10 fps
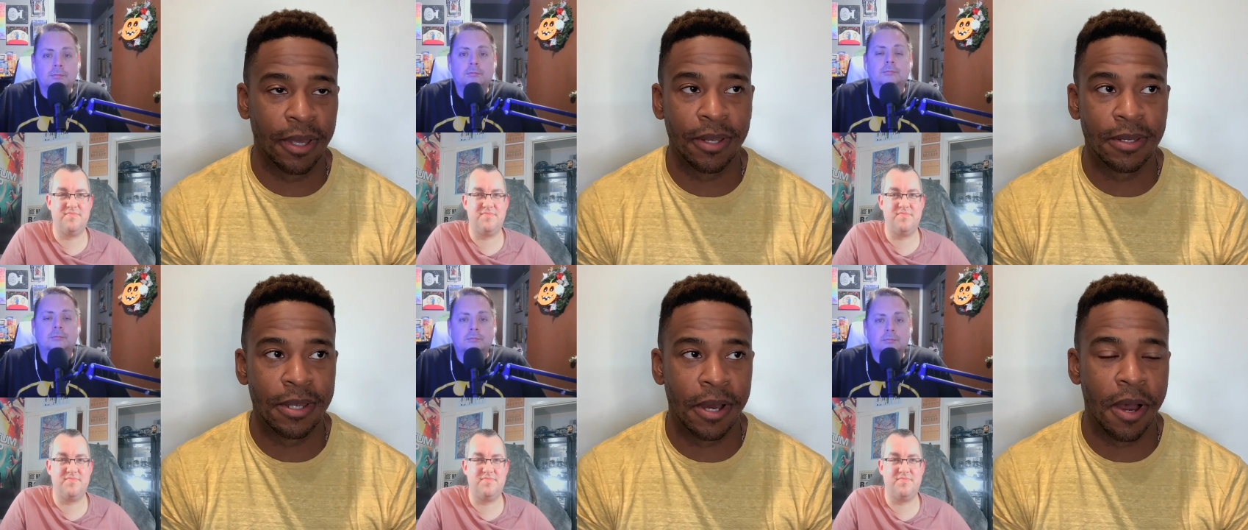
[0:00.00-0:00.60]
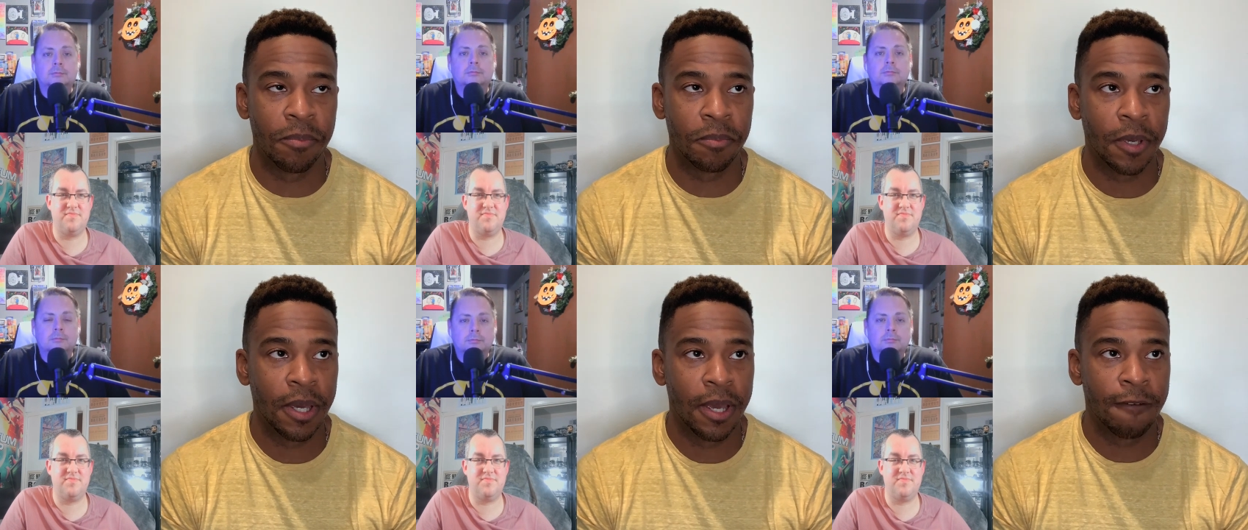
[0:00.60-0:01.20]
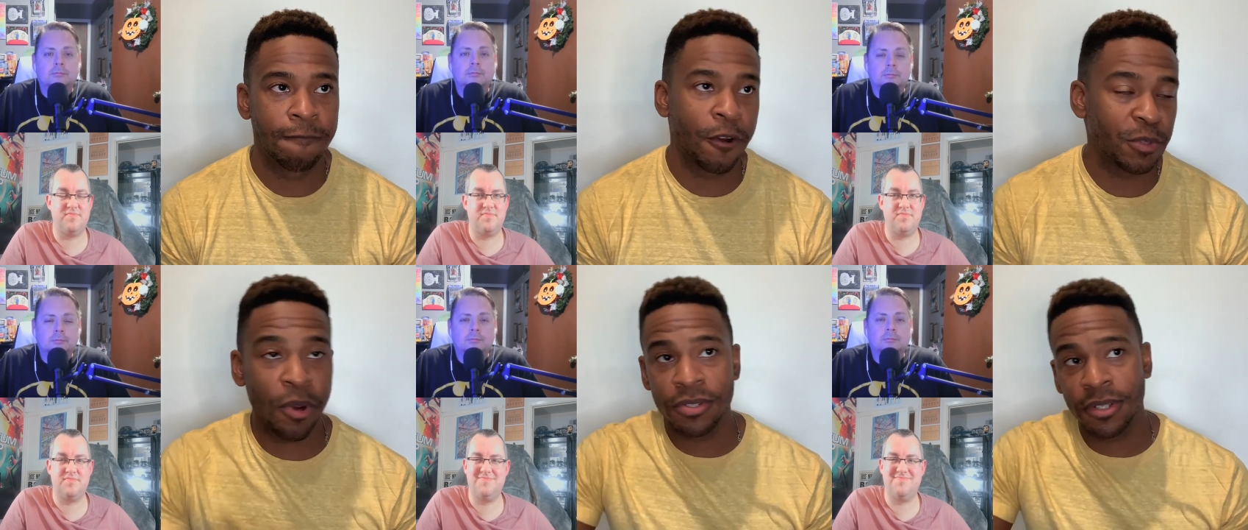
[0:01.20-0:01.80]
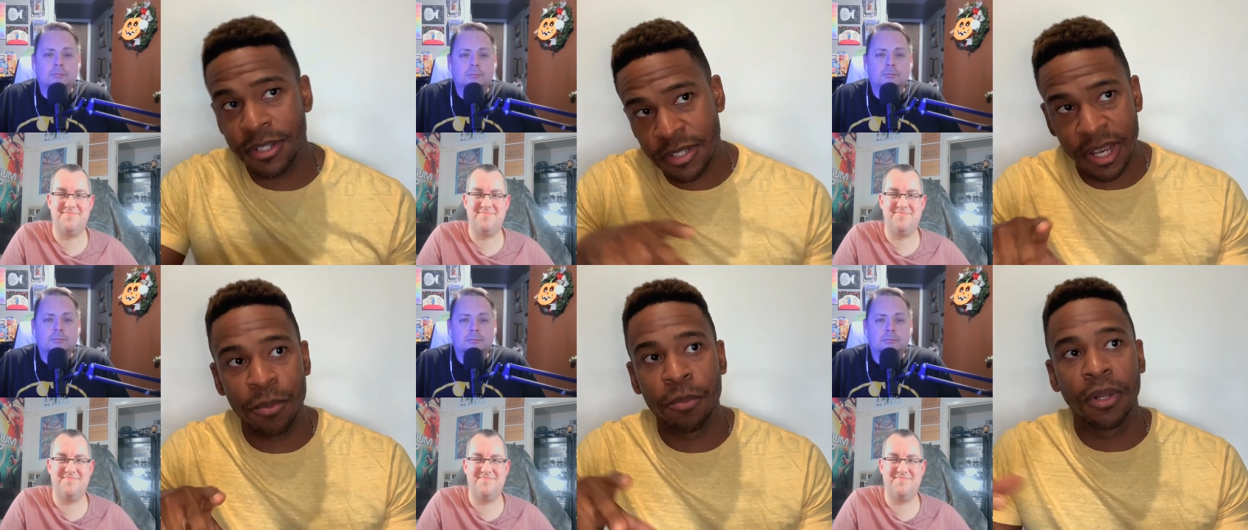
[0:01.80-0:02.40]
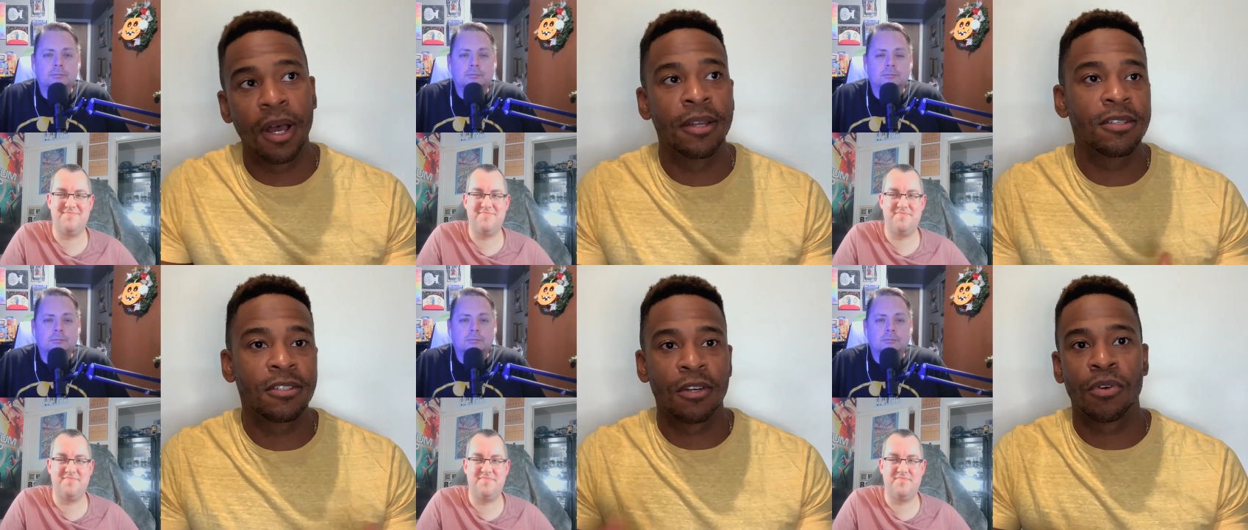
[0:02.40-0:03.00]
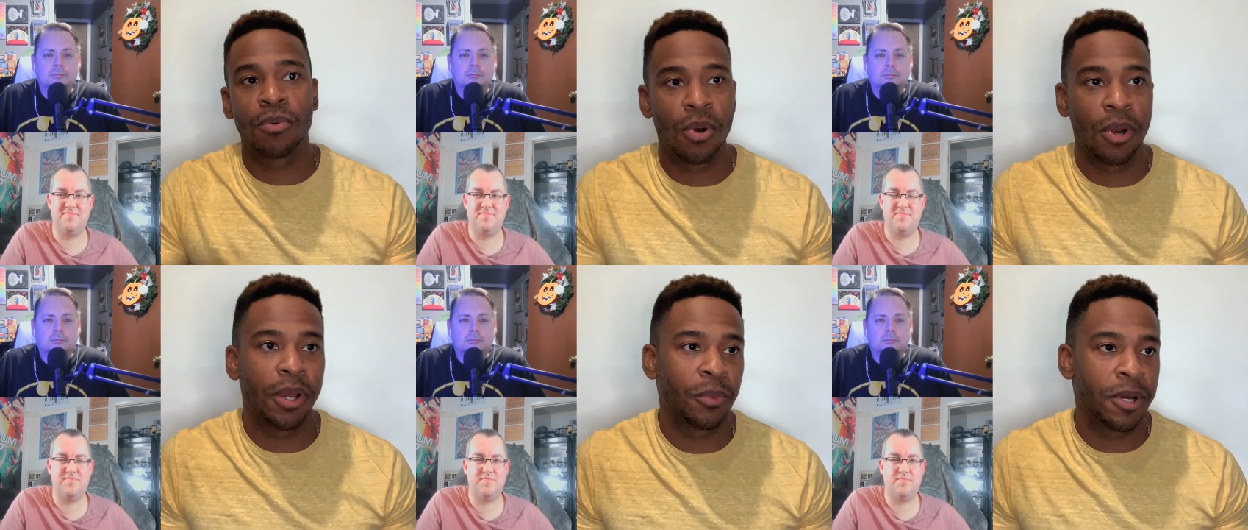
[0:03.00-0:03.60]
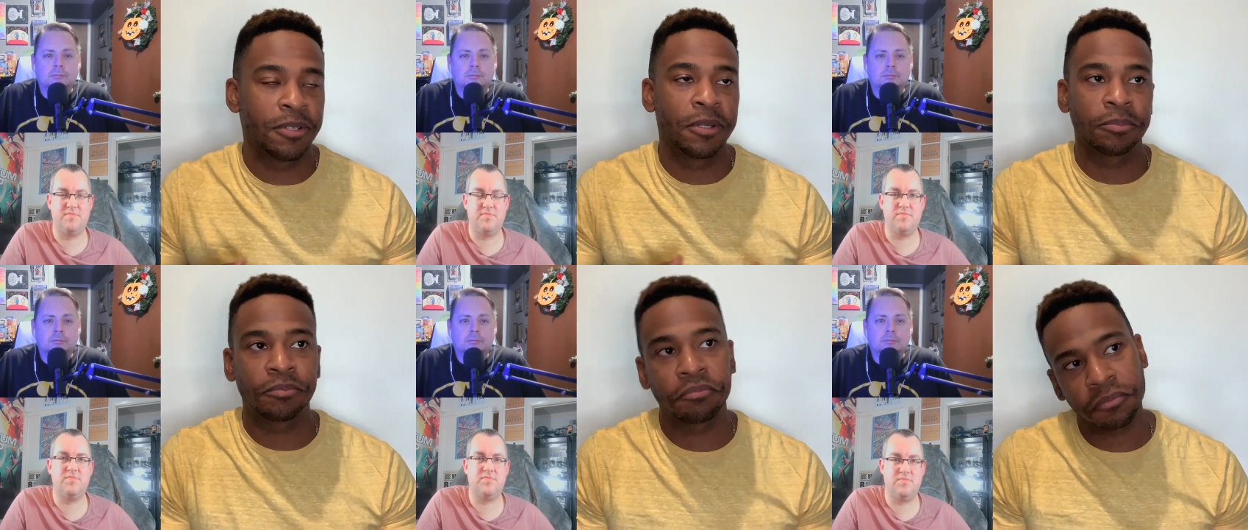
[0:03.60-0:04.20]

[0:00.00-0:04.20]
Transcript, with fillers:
Speaker 1: and um, first person to shed blood in the Civil War. It wasn't,